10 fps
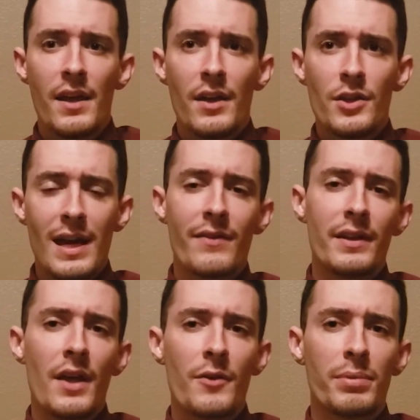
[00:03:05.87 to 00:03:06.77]
You have
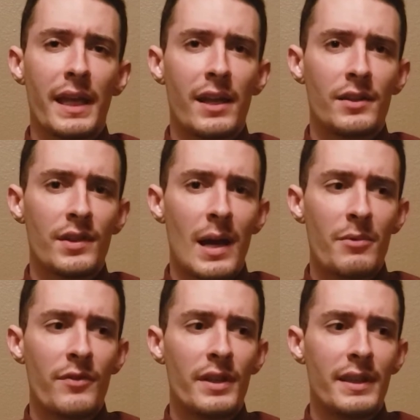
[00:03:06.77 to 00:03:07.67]
another plan on top
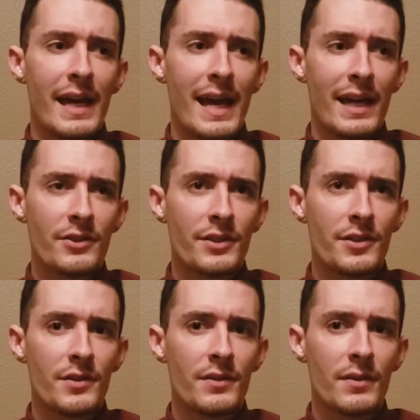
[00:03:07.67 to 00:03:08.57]
of it that actually
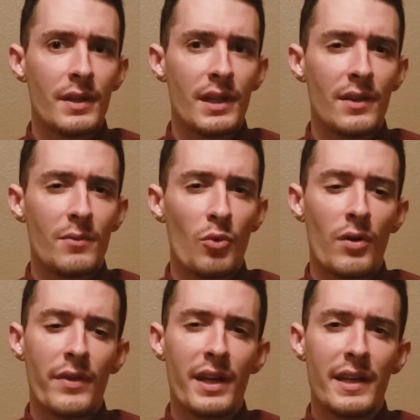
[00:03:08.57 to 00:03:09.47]
just is more
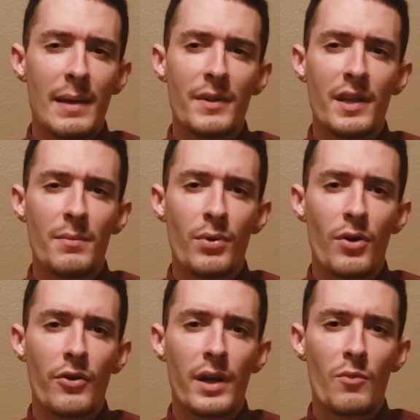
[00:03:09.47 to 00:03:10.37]
of an indemnity
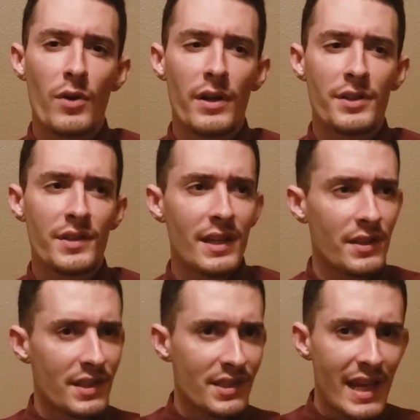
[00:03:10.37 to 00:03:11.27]
program, where it just has a
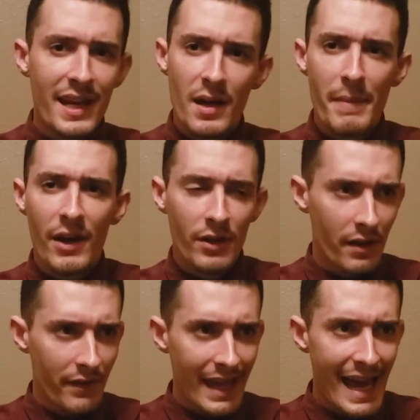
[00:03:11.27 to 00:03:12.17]
set amount
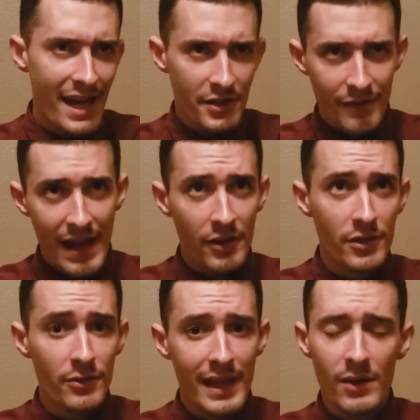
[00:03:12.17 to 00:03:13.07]
of cash
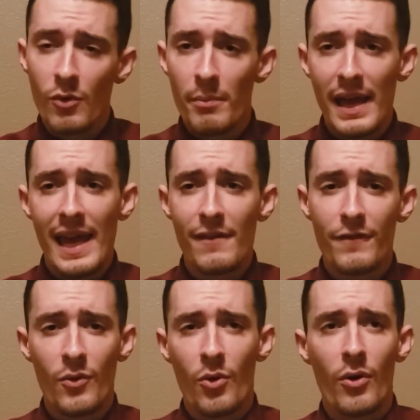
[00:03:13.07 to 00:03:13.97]
value that it will pay
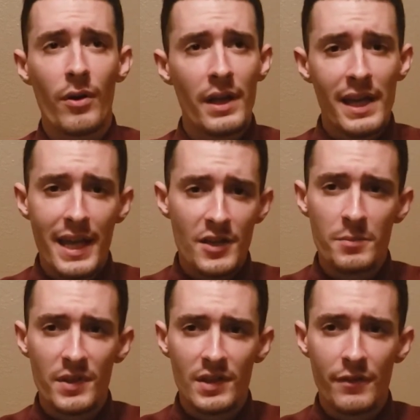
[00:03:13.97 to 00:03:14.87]
for each
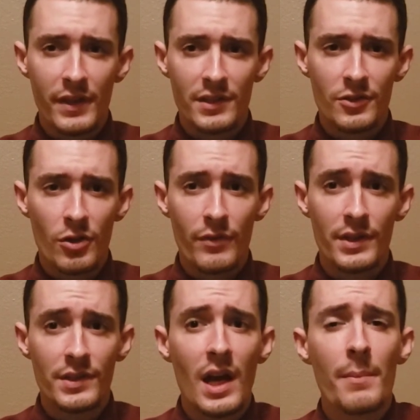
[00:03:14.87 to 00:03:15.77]
specific
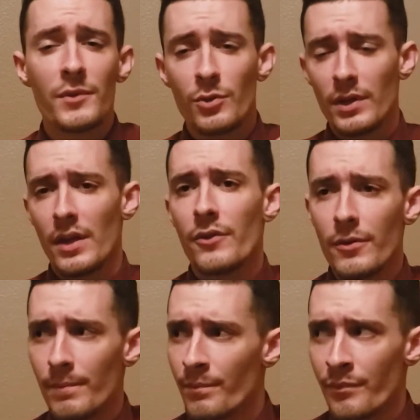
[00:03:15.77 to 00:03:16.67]
service up to another